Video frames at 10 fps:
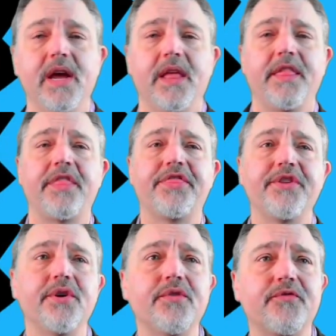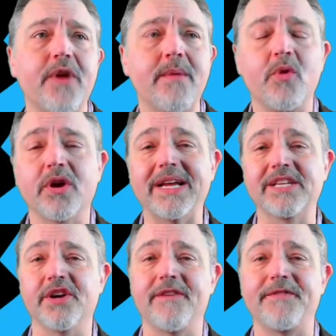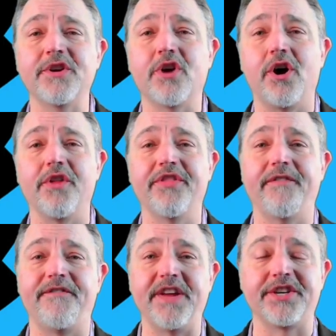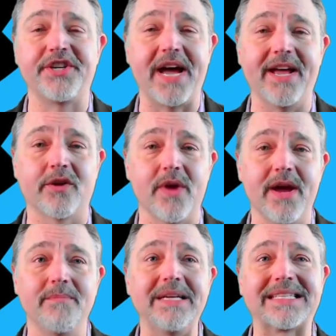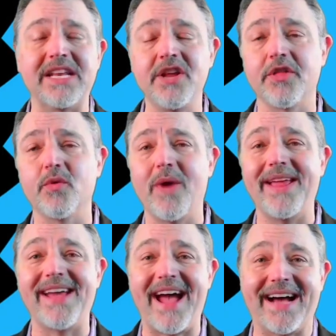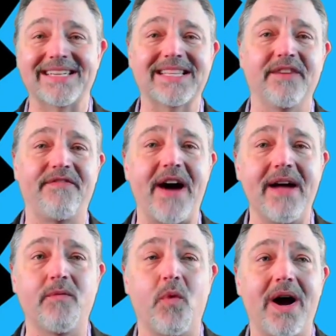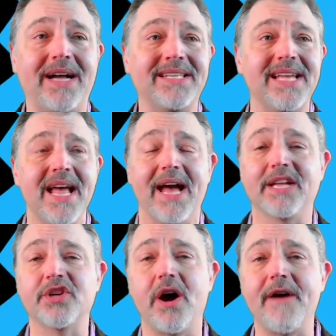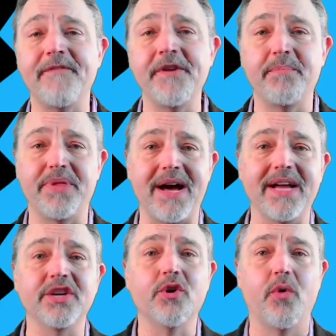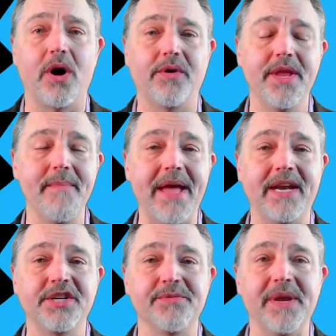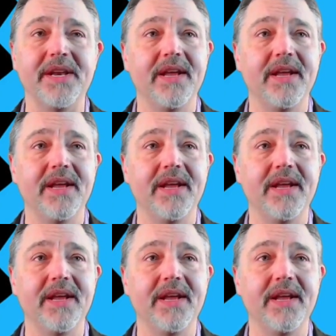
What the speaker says: The third framework is often called the fish diagram. It's another way to ask the 5 whys, and it's often applied to quality management.